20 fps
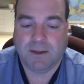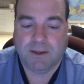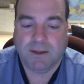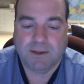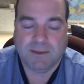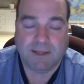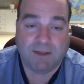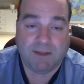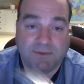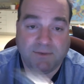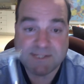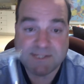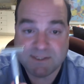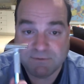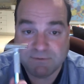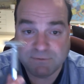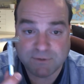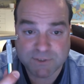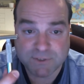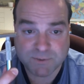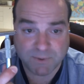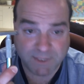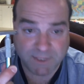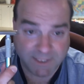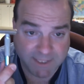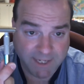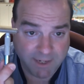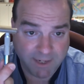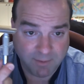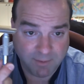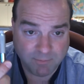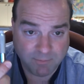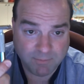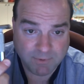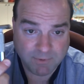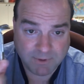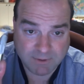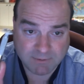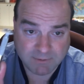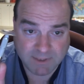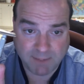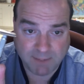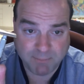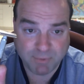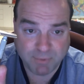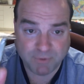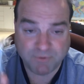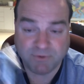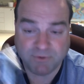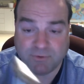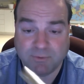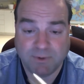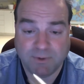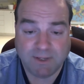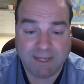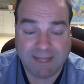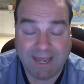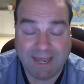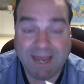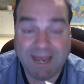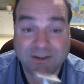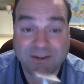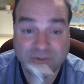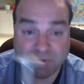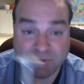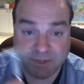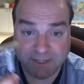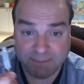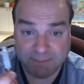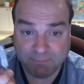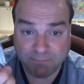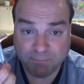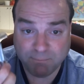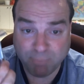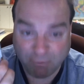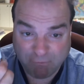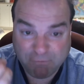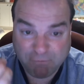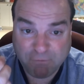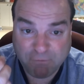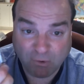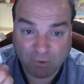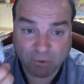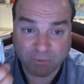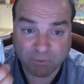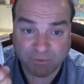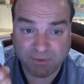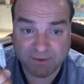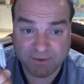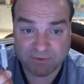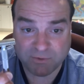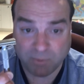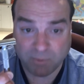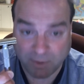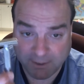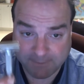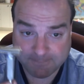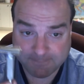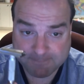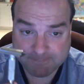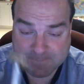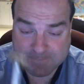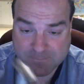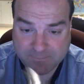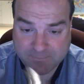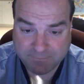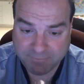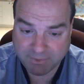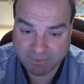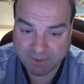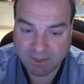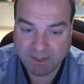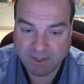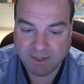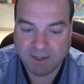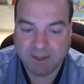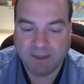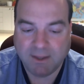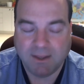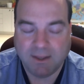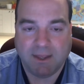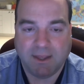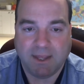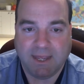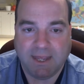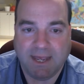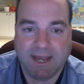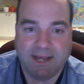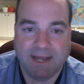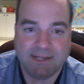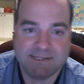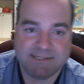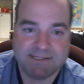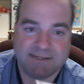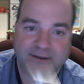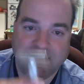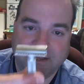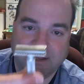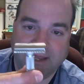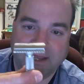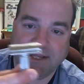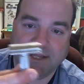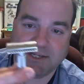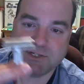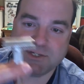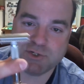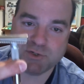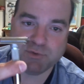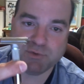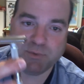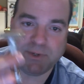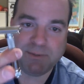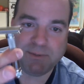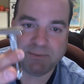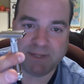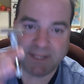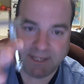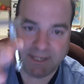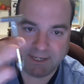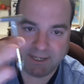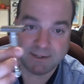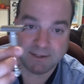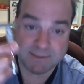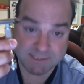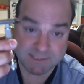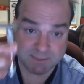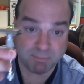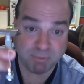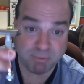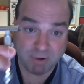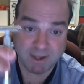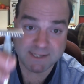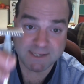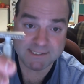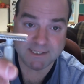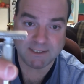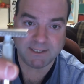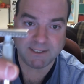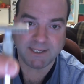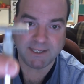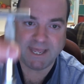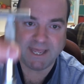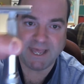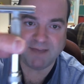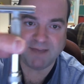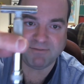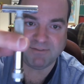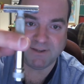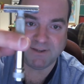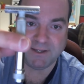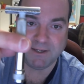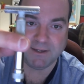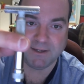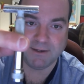Now, this is the first one that I purchased with, and I actually prefer this one. It has an extremely, surprisingly heavy